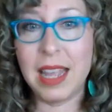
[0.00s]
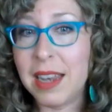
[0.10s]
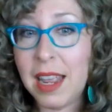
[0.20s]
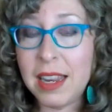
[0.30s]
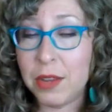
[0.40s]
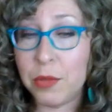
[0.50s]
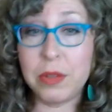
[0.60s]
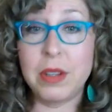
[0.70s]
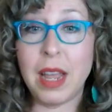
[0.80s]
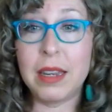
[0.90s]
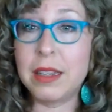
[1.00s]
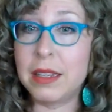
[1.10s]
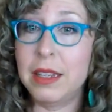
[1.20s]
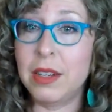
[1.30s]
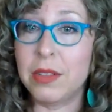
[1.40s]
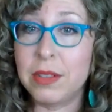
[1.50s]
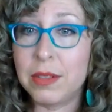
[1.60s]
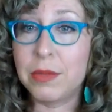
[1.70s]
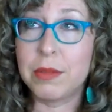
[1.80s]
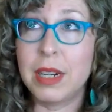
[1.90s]
And not, you know,
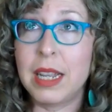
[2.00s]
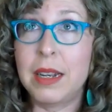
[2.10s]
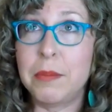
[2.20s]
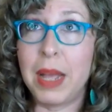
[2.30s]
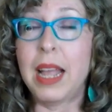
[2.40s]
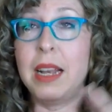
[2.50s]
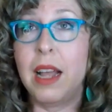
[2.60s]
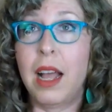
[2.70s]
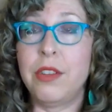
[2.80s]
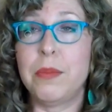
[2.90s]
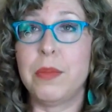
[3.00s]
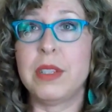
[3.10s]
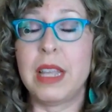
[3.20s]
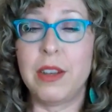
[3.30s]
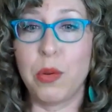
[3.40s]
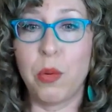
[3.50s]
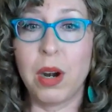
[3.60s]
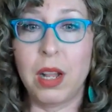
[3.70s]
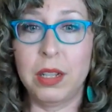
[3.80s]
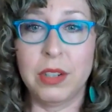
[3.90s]
we're not behind 100% of the
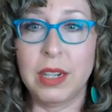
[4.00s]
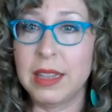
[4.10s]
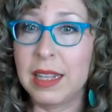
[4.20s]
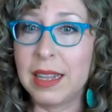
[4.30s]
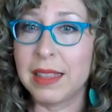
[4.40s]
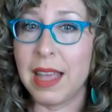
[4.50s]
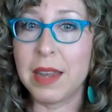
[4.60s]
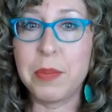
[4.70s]
world or anything like that.